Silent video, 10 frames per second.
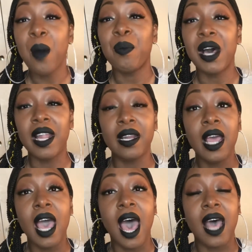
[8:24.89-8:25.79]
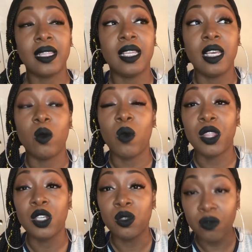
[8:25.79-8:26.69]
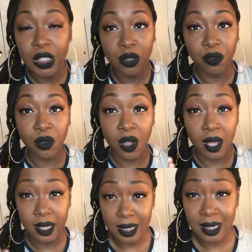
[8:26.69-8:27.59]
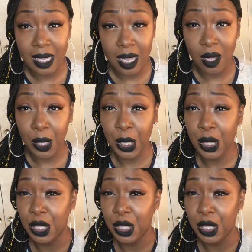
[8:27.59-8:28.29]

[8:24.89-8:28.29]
But I think whether you reach for the steal,